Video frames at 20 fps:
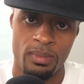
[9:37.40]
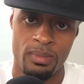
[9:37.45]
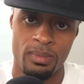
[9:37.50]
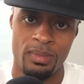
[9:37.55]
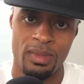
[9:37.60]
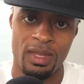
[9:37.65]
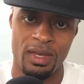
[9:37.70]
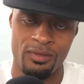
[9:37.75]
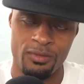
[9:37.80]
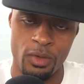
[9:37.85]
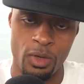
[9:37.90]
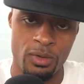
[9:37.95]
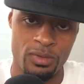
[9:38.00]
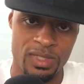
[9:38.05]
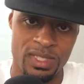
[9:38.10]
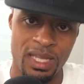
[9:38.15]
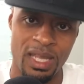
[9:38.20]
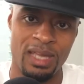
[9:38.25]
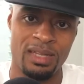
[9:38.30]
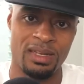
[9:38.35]
And if you don't
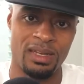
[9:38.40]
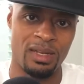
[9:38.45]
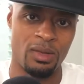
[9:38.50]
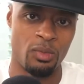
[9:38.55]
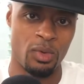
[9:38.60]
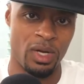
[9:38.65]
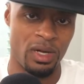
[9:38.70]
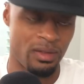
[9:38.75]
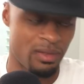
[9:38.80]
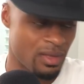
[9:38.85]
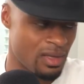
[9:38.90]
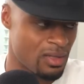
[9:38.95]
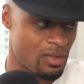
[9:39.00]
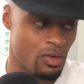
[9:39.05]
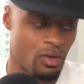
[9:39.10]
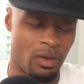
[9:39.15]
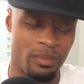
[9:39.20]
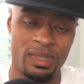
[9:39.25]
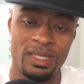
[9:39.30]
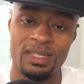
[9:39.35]
stand anywhere, then you're
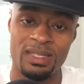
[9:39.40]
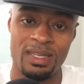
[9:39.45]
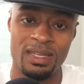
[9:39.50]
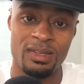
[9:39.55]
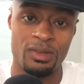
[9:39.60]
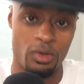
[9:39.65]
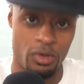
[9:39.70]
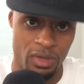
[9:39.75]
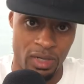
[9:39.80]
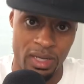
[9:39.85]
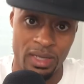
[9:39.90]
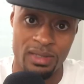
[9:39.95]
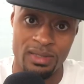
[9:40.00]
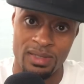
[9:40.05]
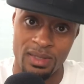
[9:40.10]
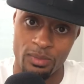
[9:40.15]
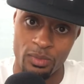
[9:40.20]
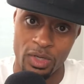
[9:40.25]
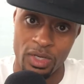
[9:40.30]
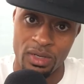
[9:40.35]
gonna be sitting or laying
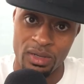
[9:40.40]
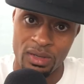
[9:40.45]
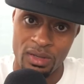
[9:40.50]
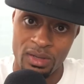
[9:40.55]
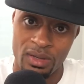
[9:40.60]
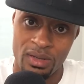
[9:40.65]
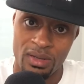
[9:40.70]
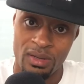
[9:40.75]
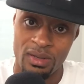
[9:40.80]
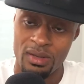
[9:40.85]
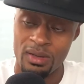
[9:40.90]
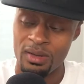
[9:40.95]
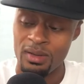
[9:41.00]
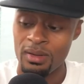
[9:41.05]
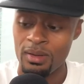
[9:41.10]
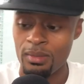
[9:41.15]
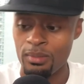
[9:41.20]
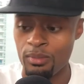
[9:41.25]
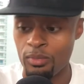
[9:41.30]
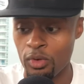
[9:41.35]
somewhere.
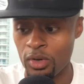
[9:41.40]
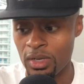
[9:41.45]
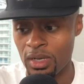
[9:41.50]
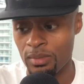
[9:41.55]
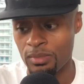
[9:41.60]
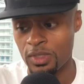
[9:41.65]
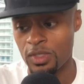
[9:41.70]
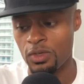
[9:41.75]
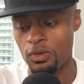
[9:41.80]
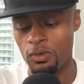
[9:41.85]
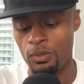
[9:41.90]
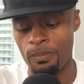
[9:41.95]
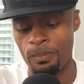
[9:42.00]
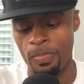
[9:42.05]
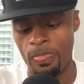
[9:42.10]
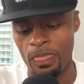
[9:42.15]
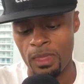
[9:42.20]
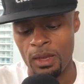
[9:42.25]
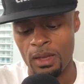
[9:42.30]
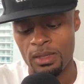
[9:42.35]
Point number two
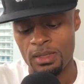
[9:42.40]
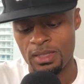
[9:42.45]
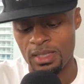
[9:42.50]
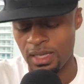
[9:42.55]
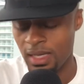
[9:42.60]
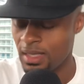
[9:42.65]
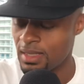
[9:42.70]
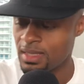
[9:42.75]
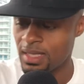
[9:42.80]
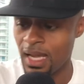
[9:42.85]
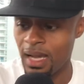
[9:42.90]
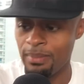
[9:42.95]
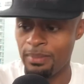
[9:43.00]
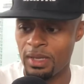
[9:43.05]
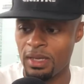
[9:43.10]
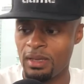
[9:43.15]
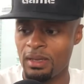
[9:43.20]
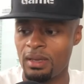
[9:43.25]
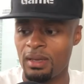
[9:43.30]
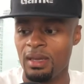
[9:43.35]
today's topic
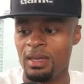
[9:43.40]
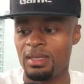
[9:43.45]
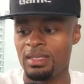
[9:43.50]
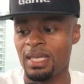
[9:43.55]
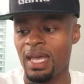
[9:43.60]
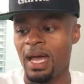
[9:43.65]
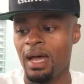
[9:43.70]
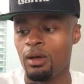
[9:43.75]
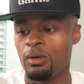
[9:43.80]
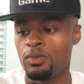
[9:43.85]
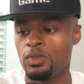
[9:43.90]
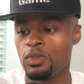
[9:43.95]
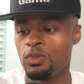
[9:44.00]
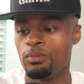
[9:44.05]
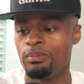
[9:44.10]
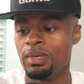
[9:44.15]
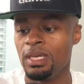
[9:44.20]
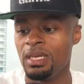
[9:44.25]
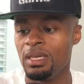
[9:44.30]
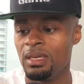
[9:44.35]
is how to
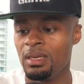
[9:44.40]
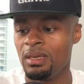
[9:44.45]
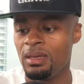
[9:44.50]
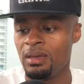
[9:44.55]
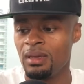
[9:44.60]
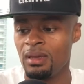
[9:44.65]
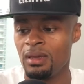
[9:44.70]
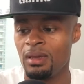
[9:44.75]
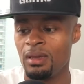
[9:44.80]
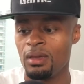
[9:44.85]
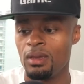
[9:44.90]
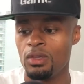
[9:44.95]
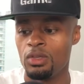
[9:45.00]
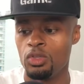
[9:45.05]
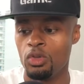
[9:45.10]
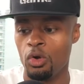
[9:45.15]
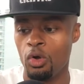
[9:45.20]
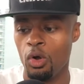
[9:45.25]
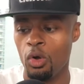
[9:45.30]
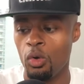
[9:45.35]
be
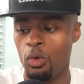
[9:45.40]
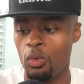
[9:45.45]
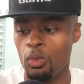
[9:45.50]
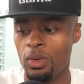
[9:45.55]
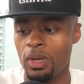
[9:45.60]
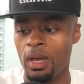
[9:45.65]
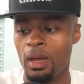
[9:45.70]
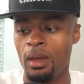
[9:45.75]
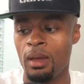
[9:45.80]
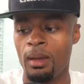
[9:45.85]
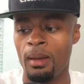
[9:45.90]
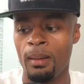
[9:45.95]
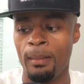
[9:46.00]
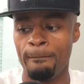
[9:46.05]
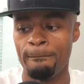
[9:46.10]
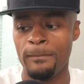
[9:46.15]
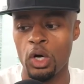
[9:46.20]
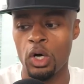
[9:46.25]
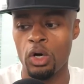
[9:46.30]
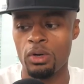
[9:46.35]
your own
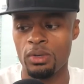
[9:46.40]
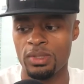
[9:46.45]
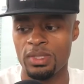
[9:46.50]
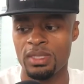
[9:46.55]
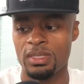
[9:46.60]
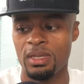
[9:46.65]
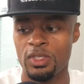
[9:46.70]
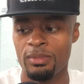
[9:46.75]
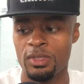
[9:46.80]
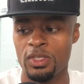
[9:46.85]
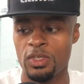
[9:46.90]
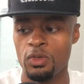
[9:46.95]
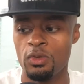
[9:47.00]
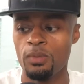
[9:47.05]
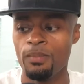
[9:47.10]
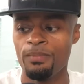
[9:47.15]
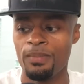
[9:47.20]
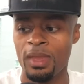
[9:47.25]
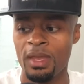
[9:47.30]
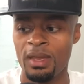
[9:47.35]
boss. Number two,
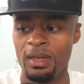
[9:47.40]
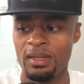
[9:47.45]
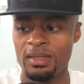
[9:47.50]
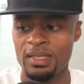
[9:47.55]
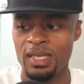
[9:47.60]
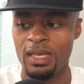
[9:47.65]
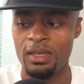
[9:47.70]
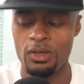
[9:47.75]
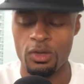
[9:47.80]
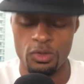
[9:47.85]
take no